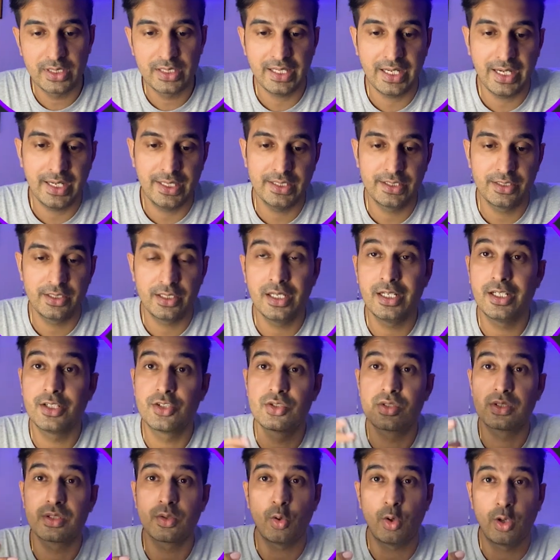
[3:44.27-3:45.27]
And
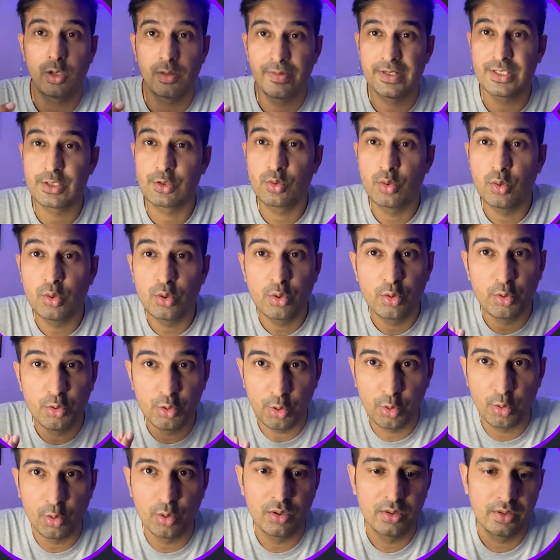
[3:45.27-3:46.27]
it's always good to
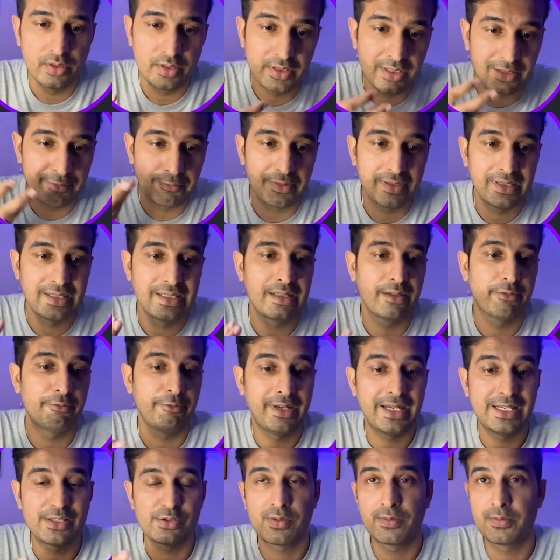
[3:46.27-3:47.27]
know different
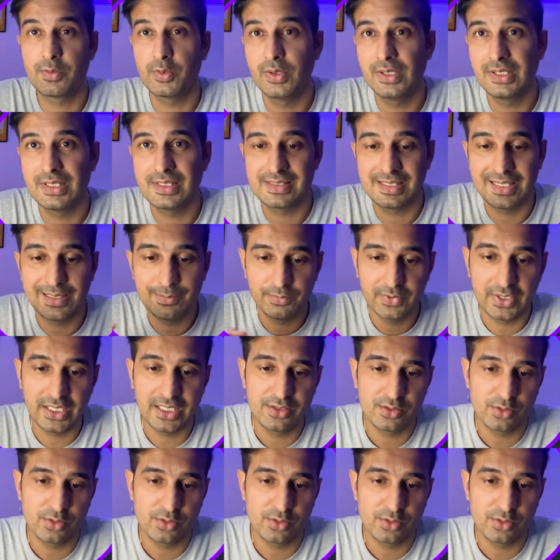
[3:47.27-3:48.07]
ways of doing the same thing.